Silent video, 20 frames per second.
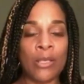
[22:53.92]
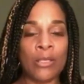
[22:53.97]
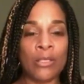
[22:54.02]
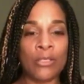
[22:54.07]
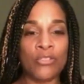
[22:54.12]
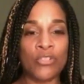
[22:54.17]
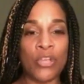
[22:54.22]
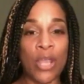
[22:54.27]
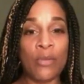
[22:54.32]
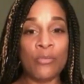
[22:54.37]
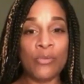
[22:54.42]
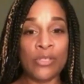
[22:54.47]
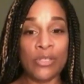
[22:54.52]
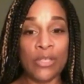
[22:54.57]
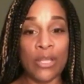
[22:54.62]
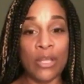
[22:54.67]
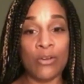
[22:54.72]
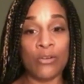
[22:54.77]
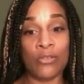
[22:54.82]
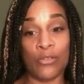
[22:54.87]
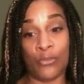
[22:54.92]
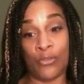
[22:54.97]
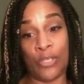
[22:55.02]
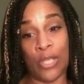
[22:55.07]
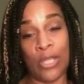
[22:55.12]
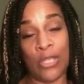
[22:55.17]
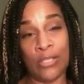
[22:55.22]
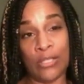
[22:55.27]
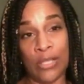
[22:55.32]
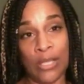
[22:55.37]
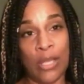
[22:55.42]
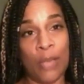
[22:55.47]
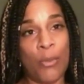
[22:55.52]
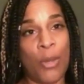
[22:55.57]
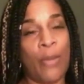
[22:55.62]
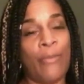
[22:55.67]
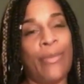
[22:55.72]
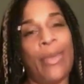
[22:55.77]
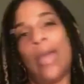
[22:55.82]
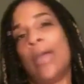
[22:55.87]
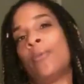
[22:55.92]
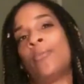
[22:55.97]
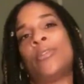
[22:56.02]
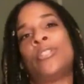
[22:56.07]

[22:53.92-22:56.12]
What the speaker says: Jay was there. So Jay said, "Come on back."